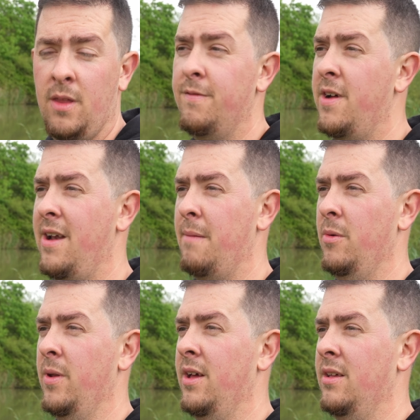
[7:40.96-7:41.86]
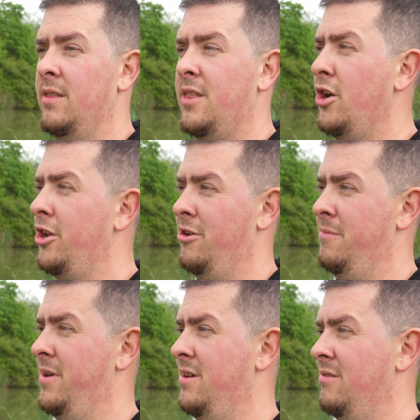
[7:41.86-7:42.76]
very happy with that. 39
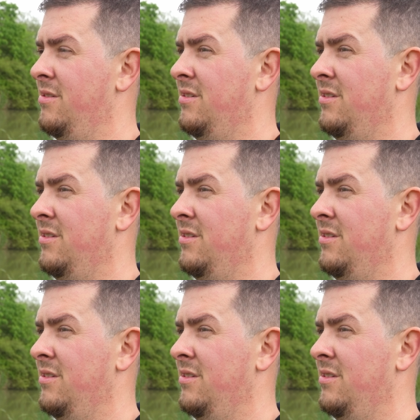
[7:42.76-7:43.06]
pound.